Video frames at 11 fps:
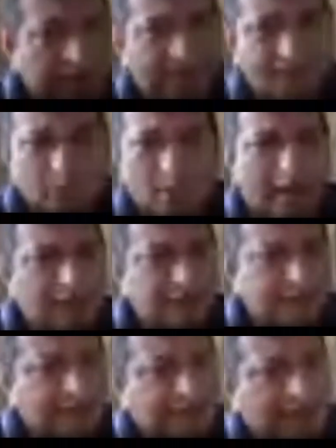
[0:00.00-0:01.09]
X, Y,
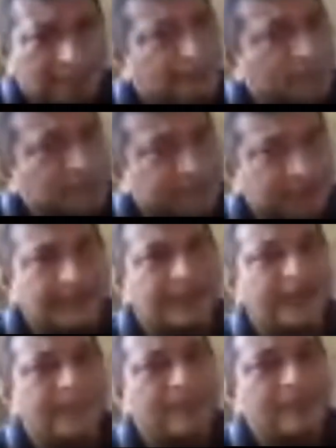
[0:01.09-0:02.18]
Z numbers
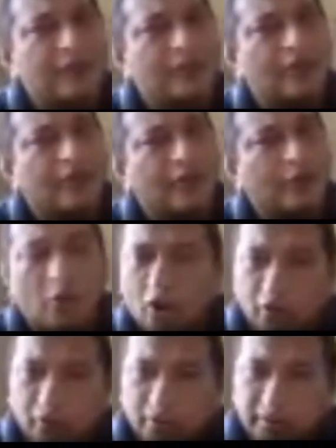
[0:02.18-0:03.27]
here, you
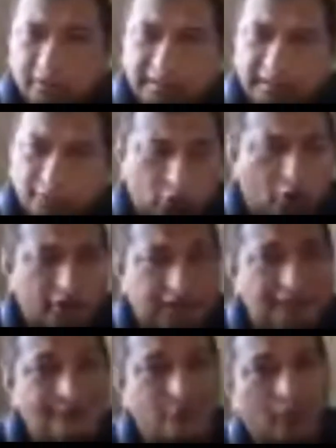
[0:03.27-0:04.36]
don't
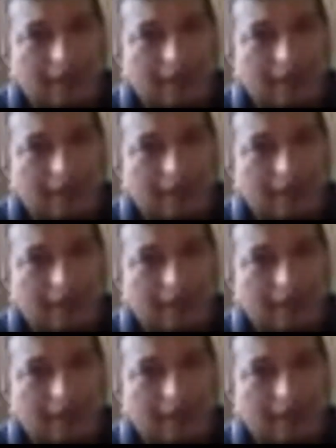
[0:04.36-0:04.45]
need to